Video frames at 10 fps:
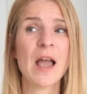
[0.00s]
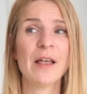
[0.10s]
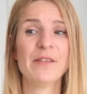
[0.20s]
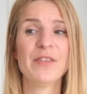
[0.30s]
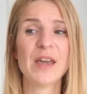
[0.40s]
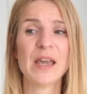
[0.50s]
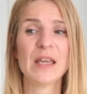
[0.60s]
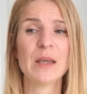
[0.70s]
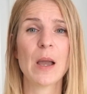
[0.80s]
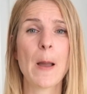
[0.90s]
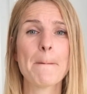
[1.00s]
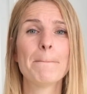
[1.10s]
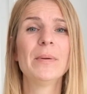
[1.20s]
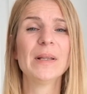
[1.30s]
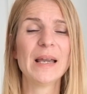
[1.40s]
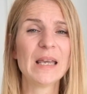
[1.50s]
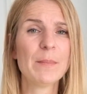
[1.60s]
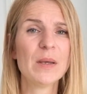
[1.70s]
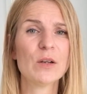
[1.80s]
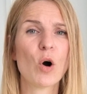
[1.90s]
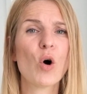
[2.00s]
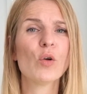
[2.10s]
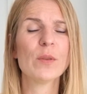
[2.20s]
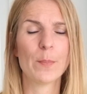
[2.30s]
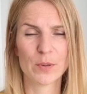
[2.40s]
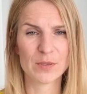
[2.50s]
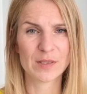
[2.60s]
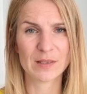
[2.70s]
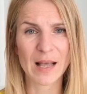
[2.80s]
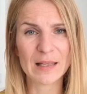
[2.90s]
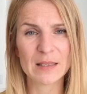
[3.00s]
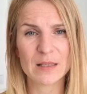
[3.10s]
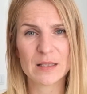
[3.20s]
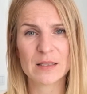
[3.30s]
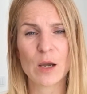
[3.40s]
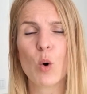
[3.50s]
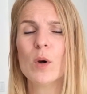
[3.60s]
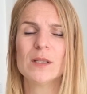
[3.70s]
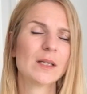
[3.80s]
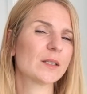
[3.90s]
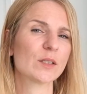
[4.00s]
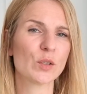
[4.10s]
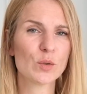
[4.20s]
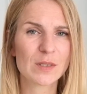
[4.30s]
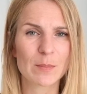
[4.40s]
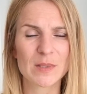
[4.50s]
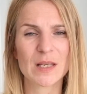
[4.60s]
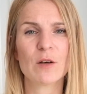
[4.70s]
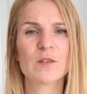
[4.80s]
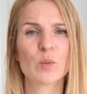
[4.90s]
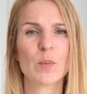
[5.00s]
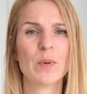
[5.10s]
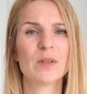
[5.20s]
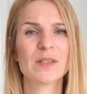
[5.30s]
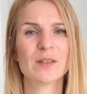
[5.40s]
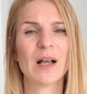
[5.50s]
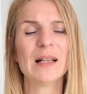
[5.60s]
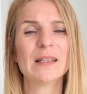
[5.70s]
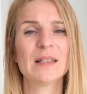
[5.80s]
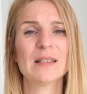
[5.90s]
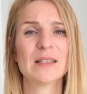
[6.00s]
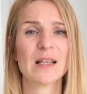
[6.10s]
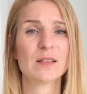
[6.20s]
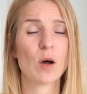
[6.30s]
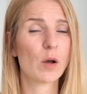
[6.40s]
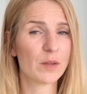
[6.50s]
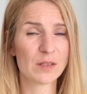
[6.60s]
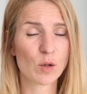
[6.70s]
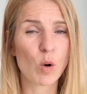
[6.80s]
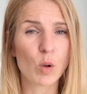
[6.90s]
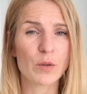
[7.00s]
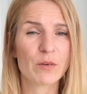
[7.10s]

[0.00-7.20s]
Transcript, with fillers: they blame it on the personalities. They always excuse themselves with personalities that that's all there